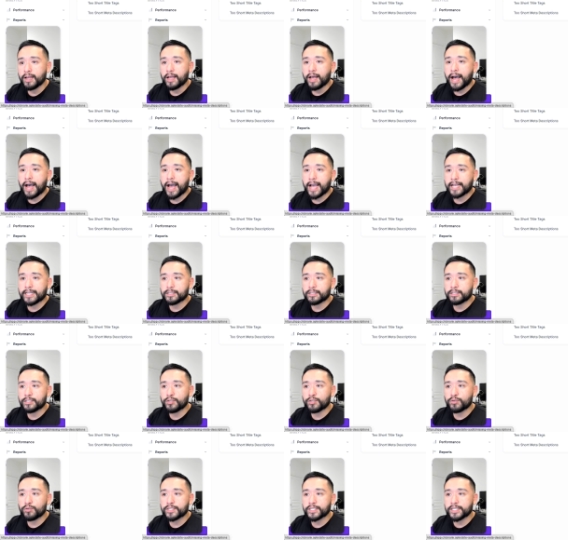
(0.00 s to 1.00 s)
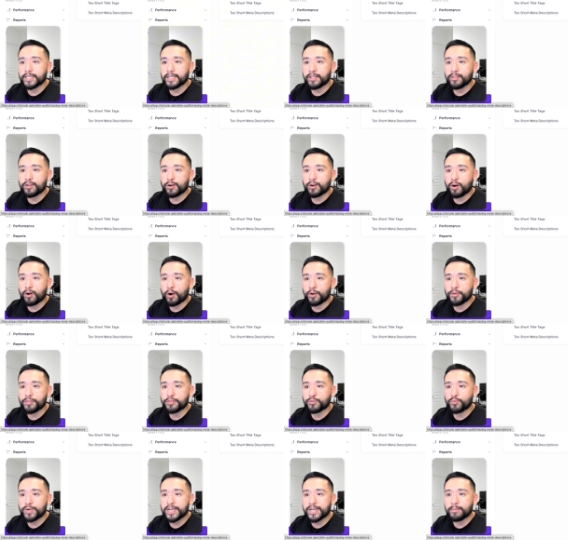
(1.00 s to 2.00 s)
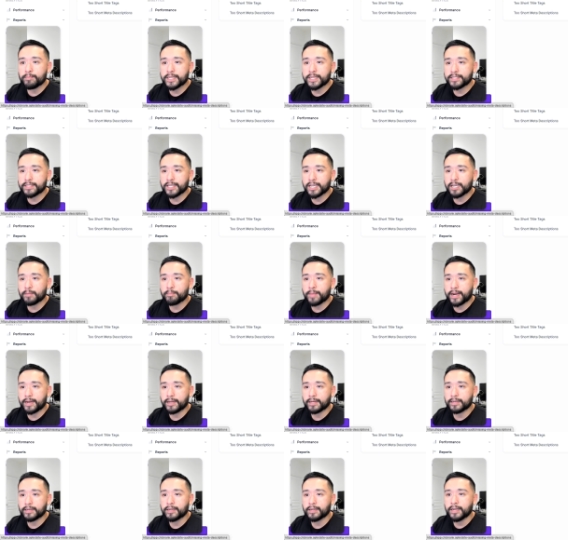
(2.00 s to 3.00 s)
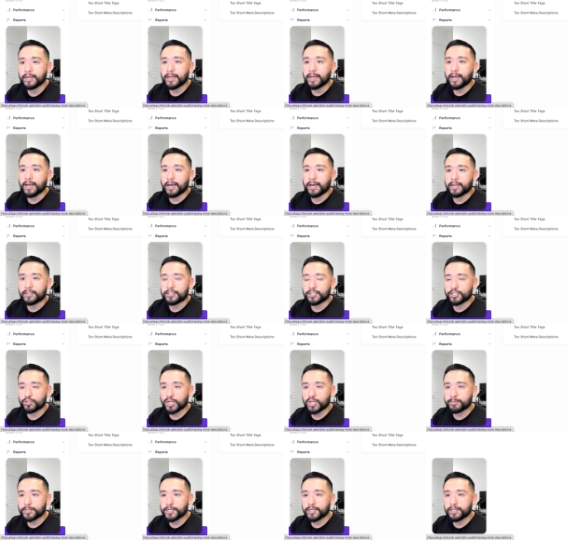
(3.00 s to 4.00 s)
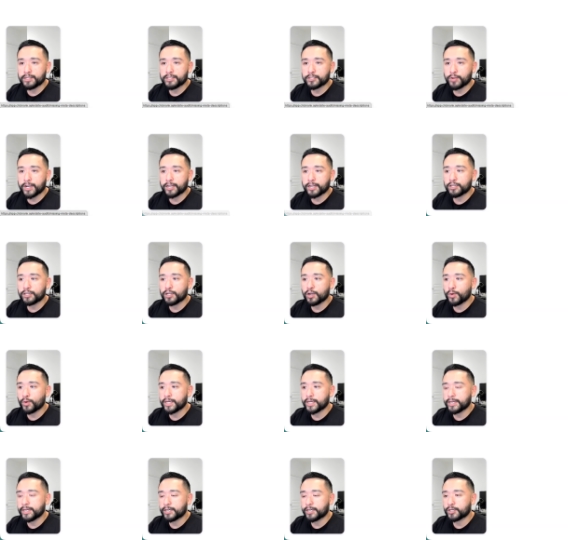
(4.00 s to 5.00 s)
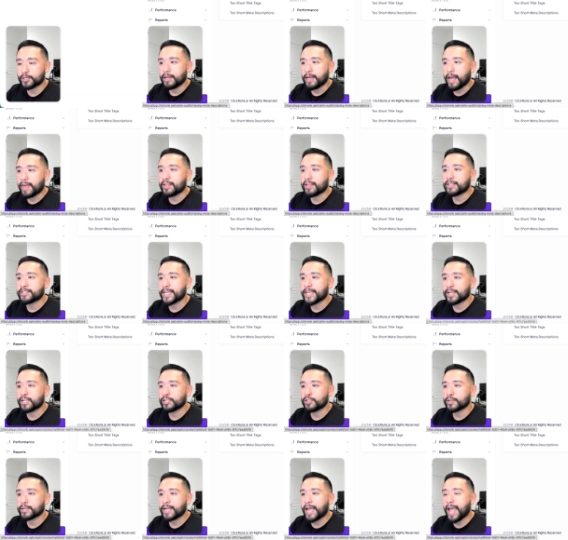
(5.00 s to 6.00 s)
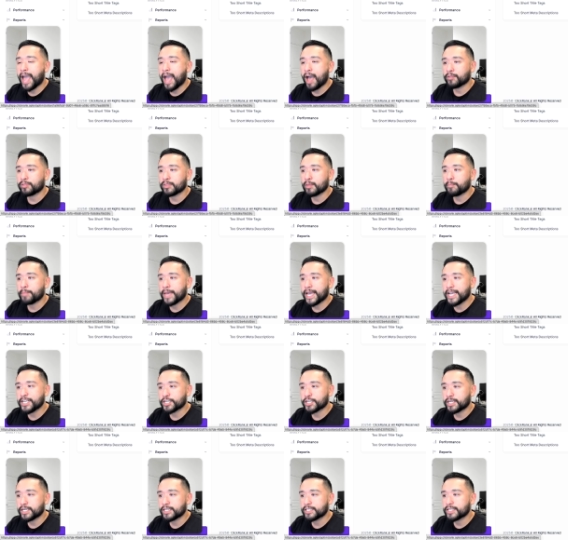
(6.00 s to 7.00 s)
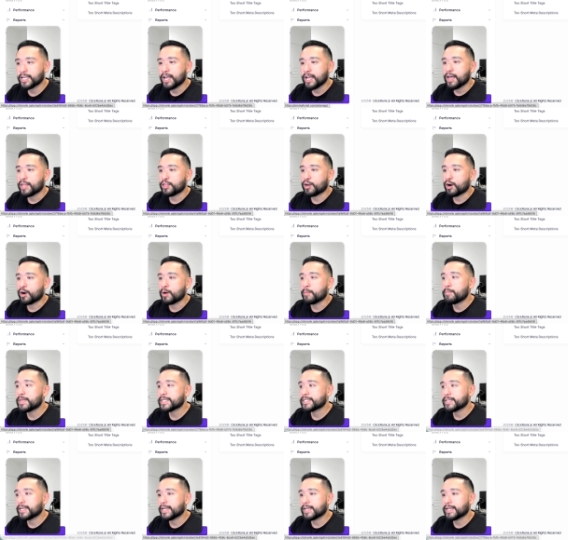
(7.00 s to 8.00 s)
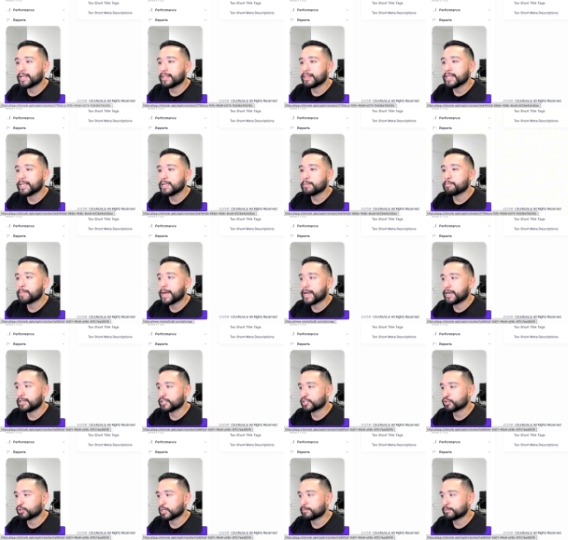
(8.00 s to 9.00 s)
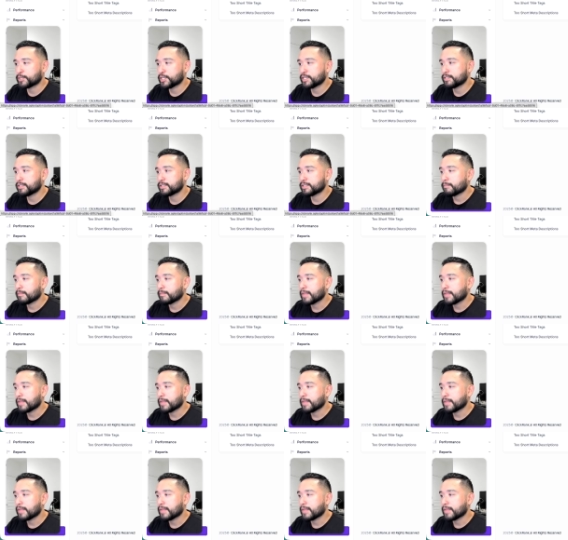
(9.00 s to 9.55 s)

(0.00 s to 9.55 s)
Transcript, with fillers: I do see there are three missing meta uh, description. So I can go in here and then take a look at the pages that are missing the meta descriptions.